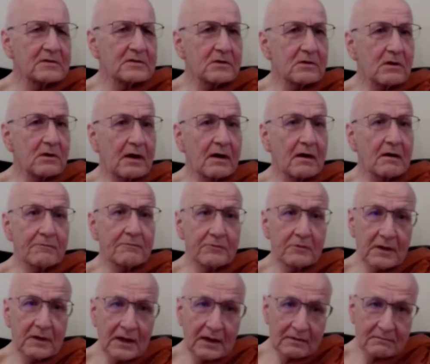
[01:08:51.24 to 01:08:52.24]
So I
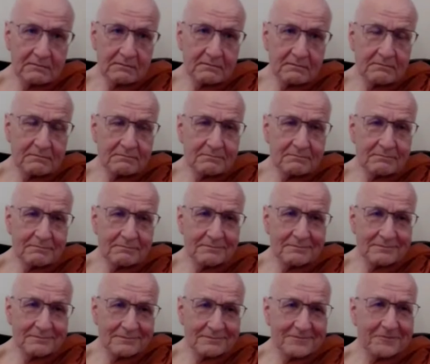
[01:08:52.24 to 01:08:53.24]
offer that
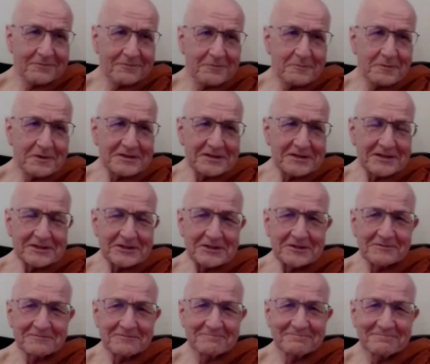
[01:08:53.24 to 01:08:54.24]
for my
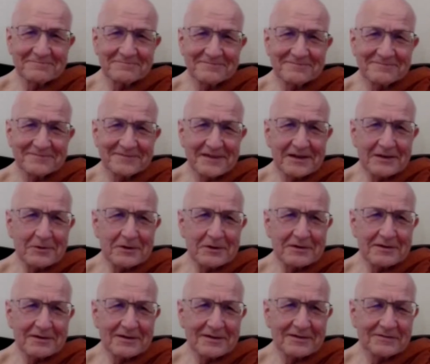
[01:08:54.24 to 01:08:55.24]
teacher. They
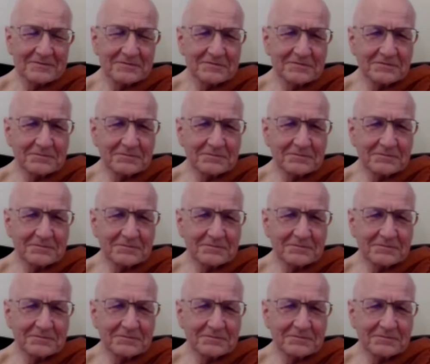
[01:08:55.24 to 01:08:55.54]
won't.